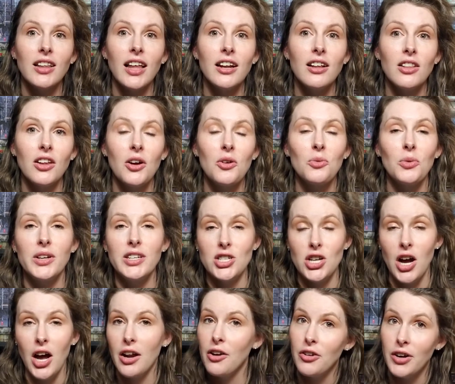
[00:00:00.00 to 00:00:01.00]
let alone reach
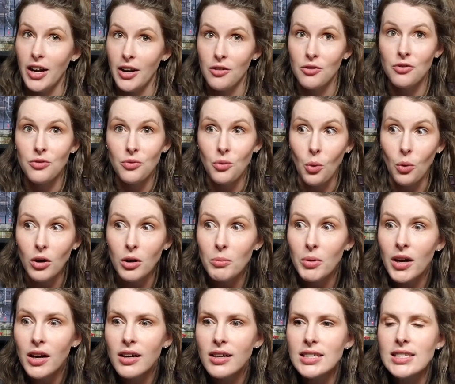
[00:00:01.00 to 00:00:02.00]
104
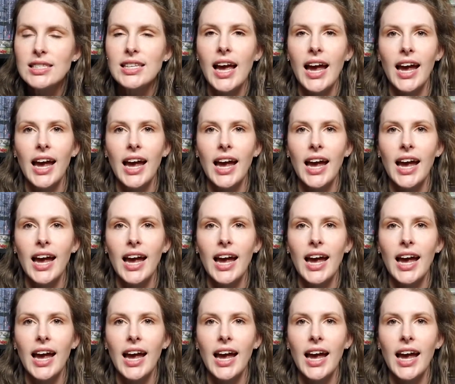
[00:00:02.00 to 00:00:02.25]
books.